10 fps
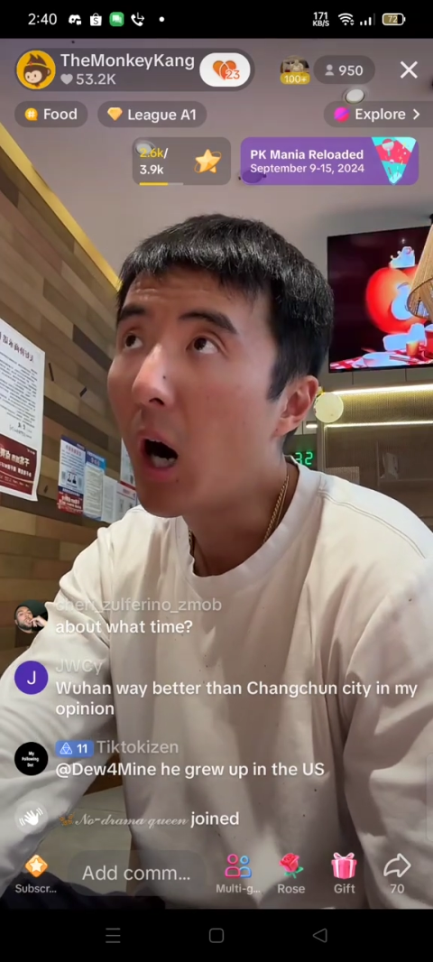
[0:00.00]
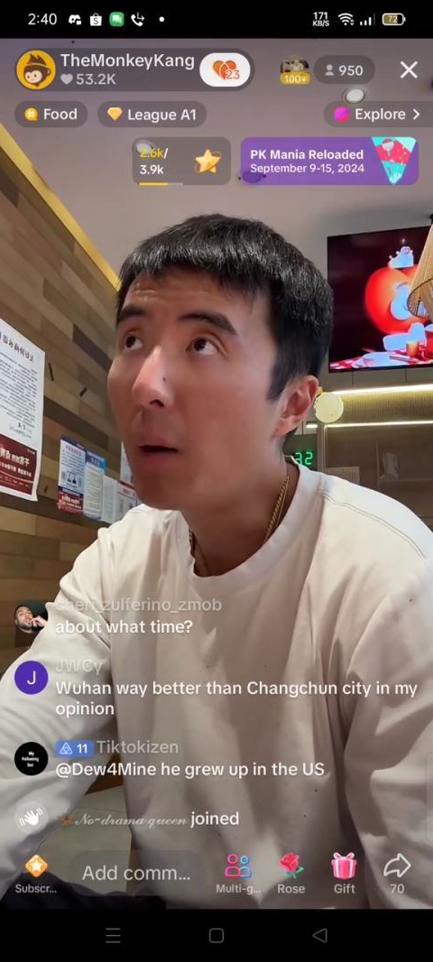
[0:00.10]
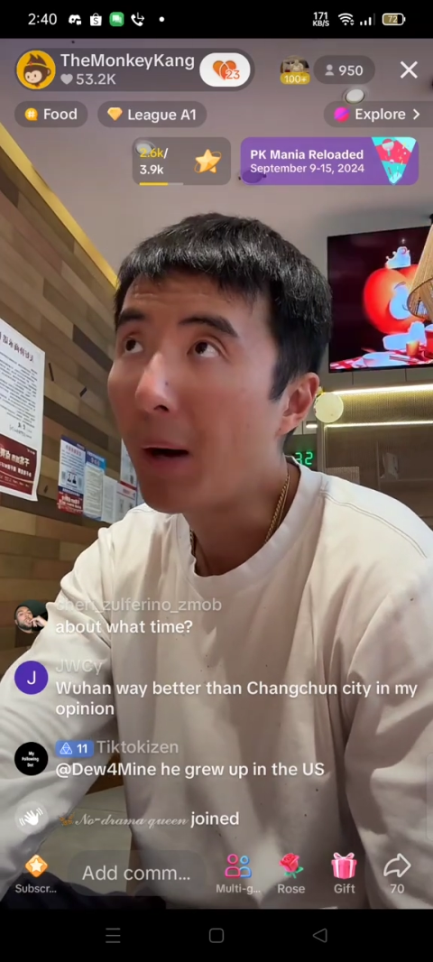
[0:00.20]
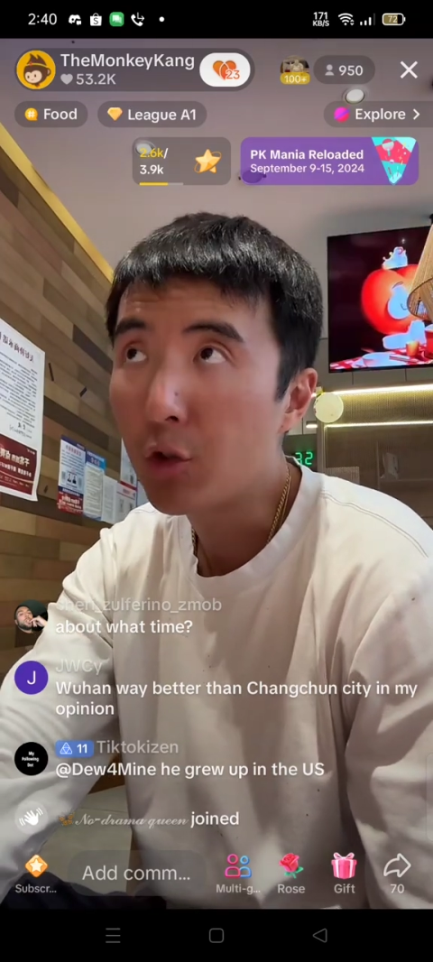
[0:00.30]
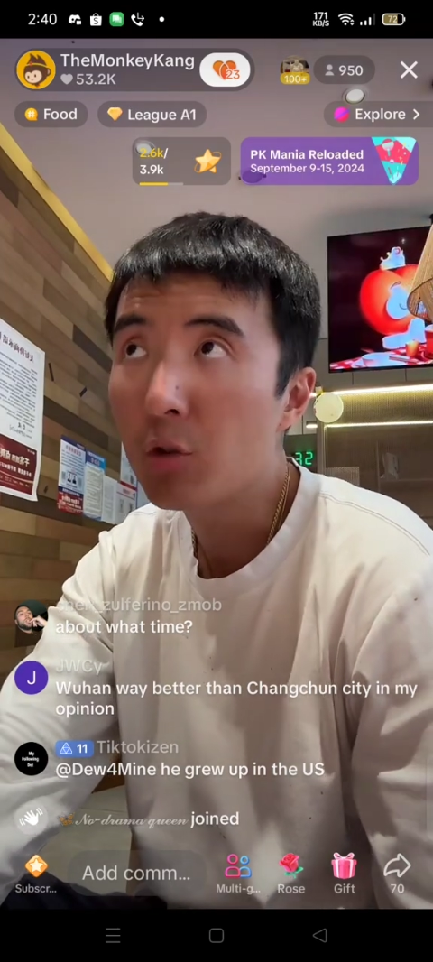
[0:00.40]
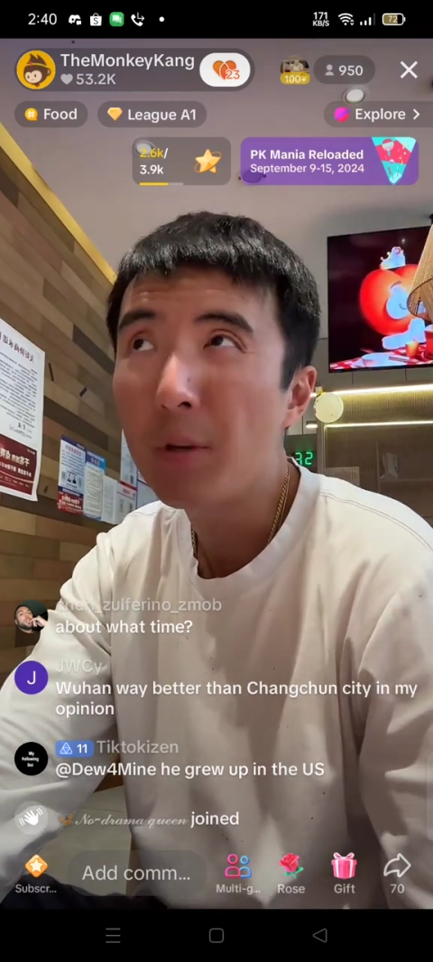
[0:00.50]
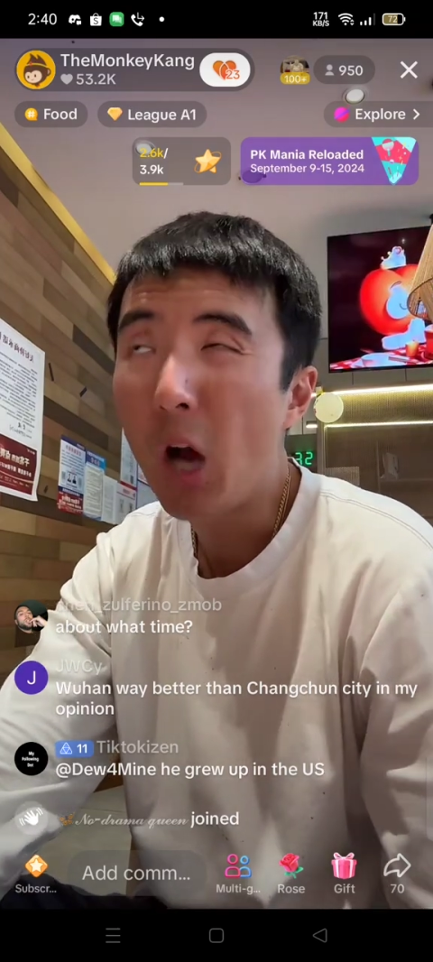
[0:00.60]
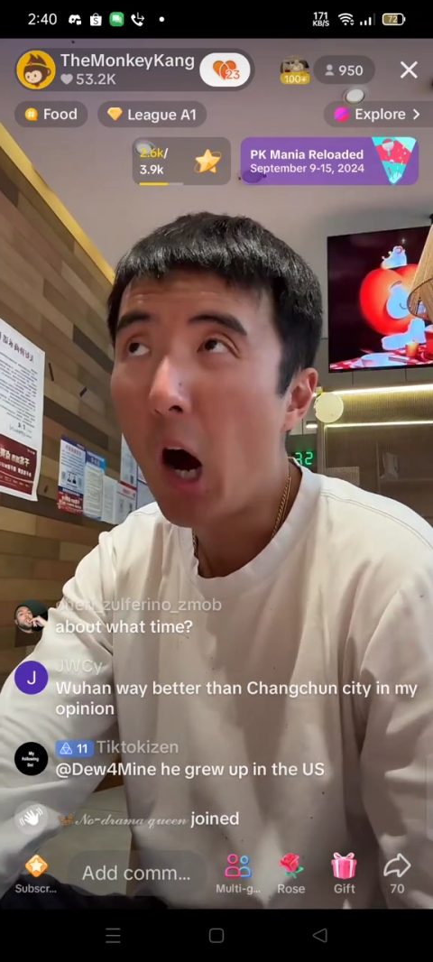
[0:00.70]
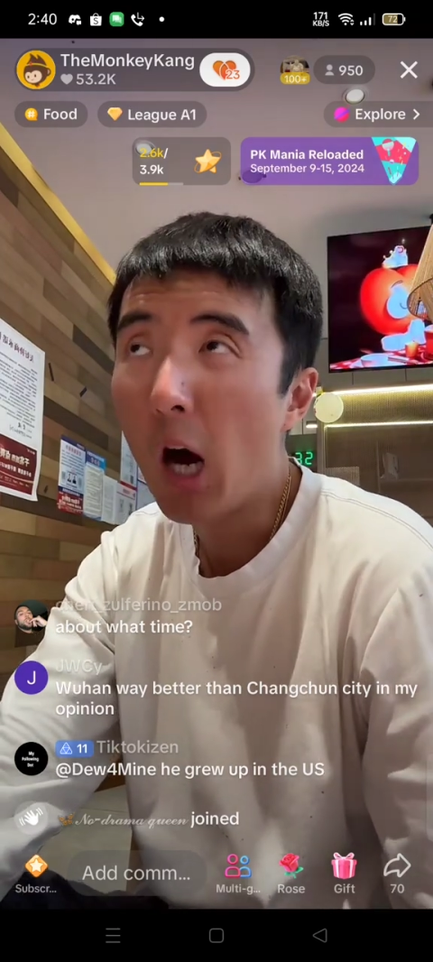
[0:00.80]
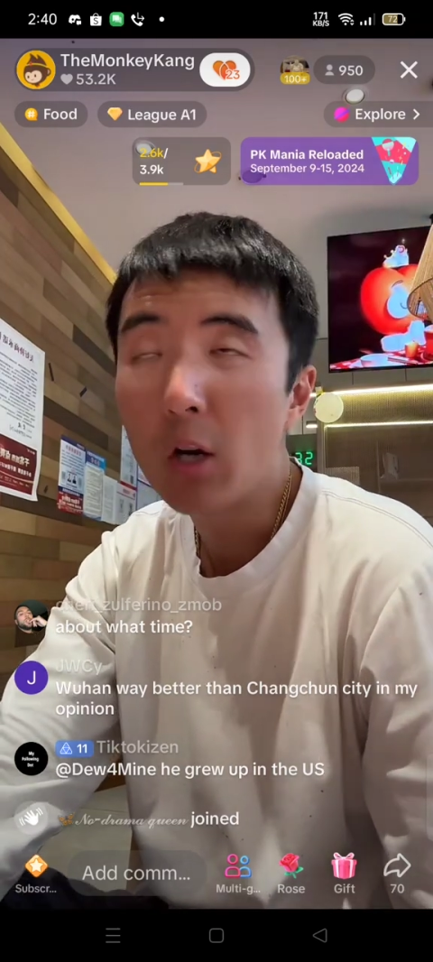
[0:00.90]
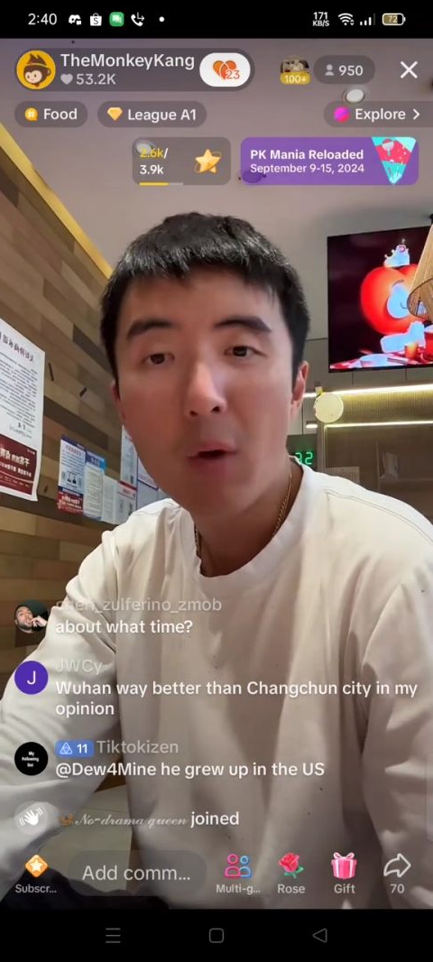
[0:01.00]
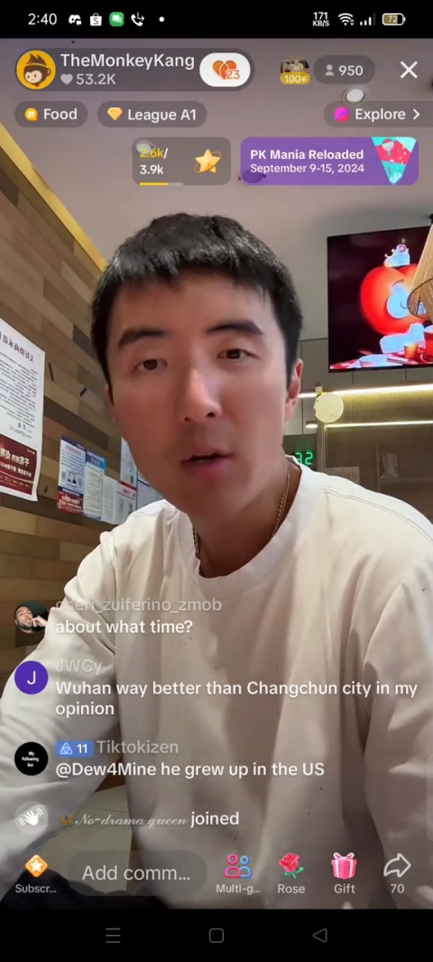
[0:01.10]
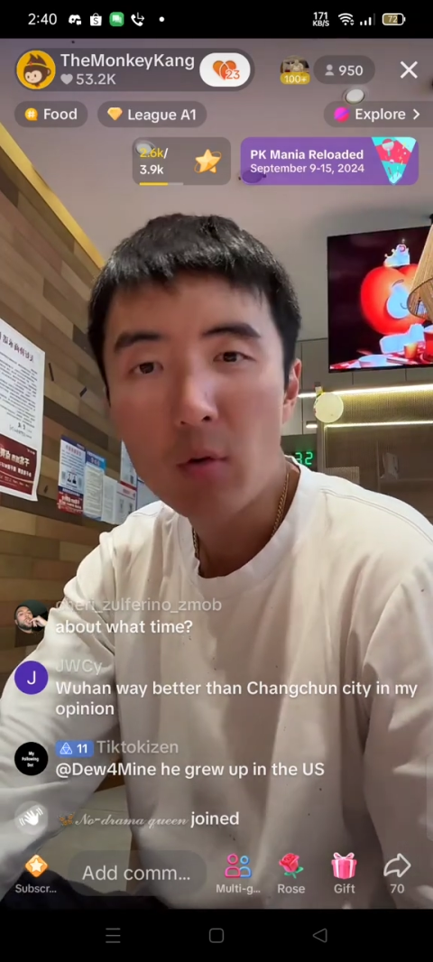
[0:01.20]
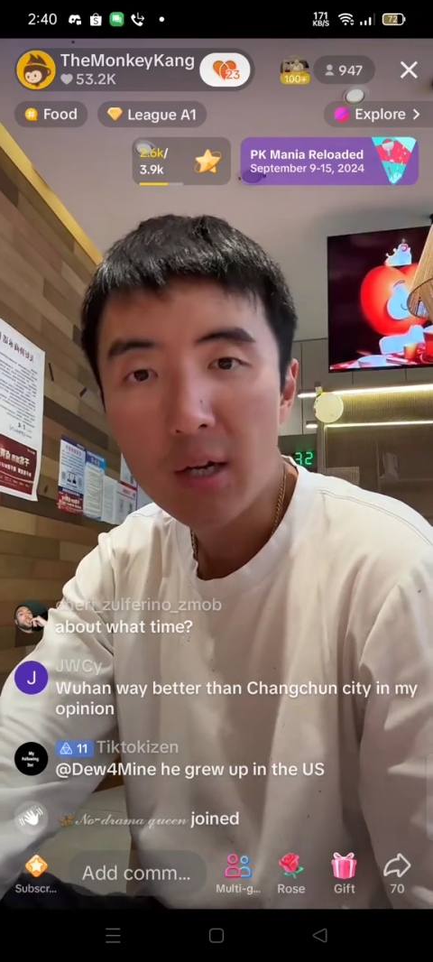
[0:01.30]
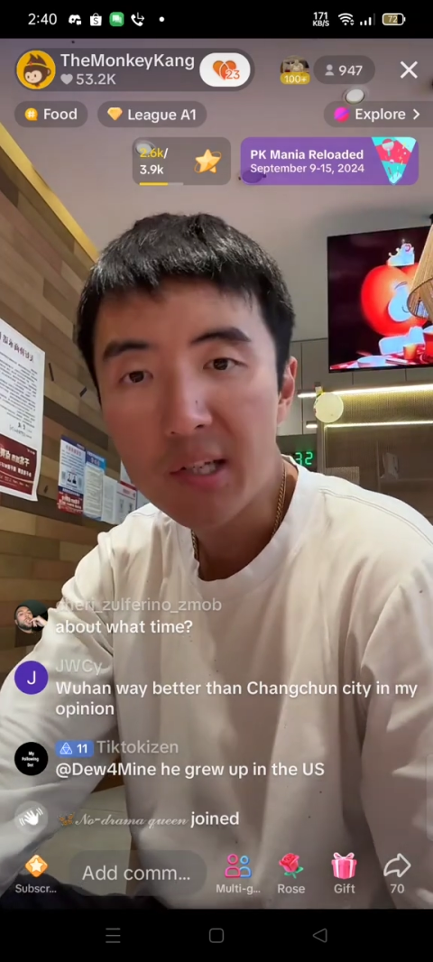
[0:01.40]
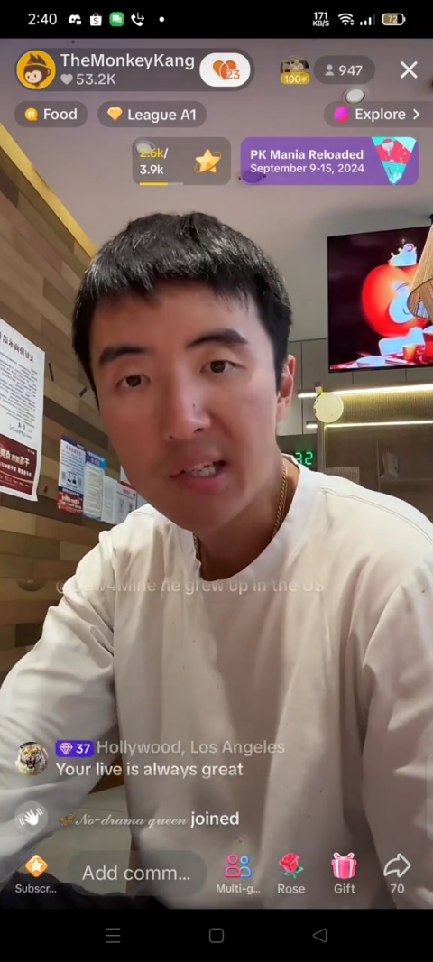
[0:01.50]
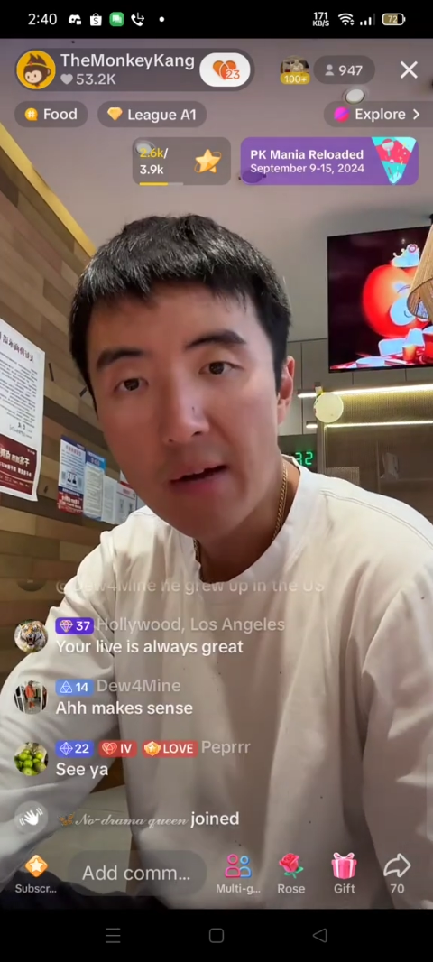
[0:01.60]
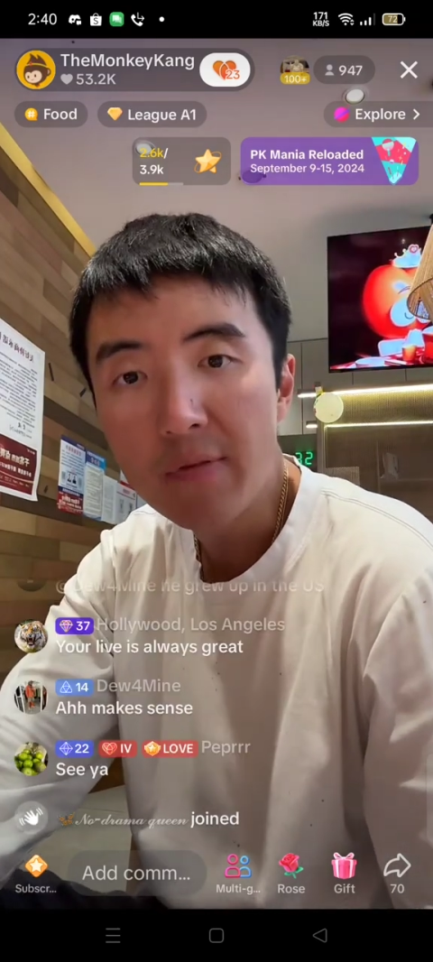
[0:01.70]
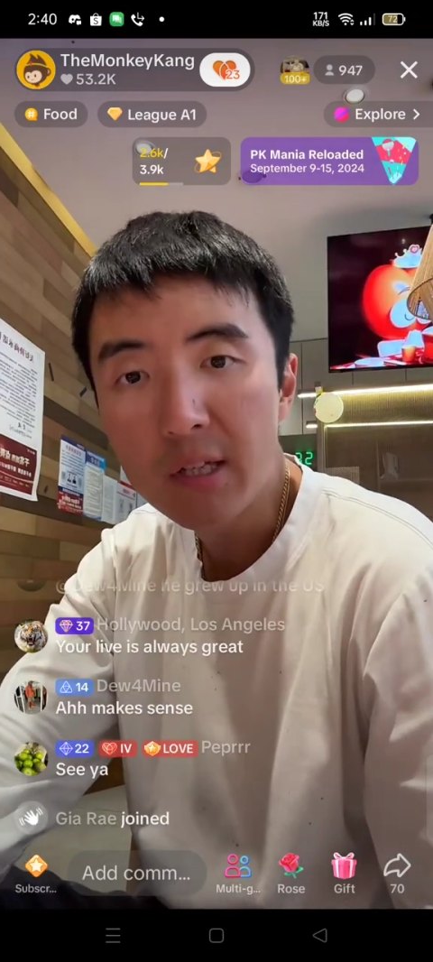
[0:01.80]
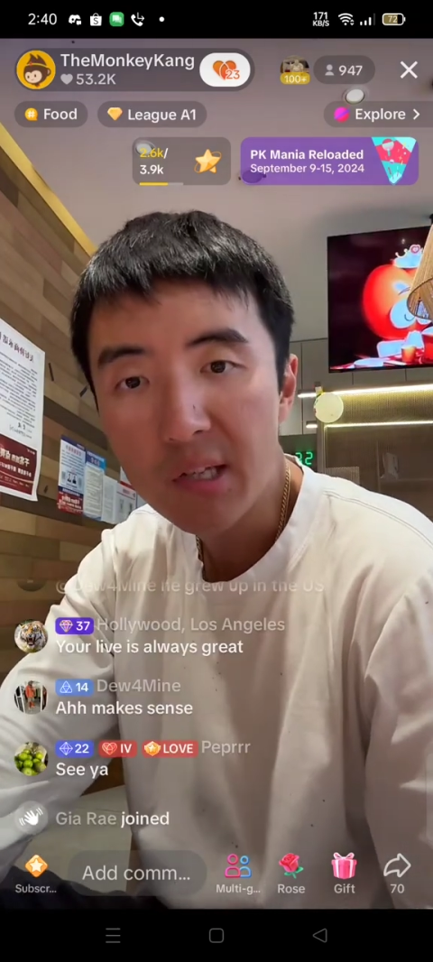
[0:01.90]
I should be on right around
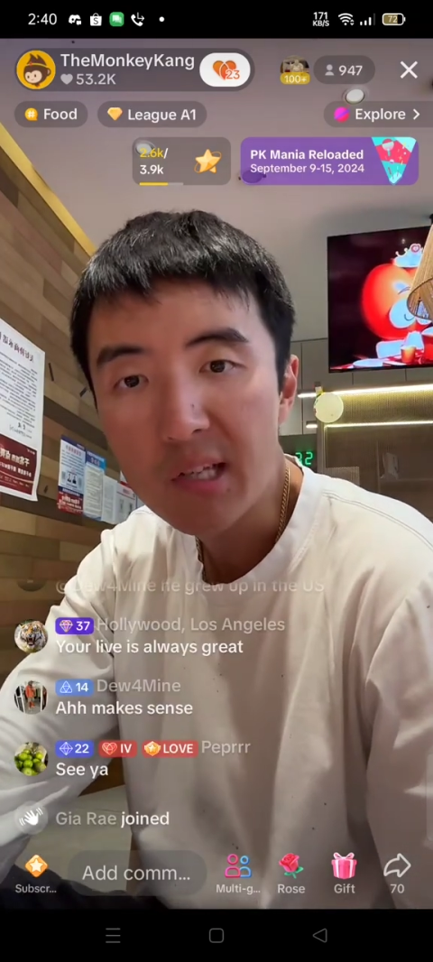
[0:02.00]
7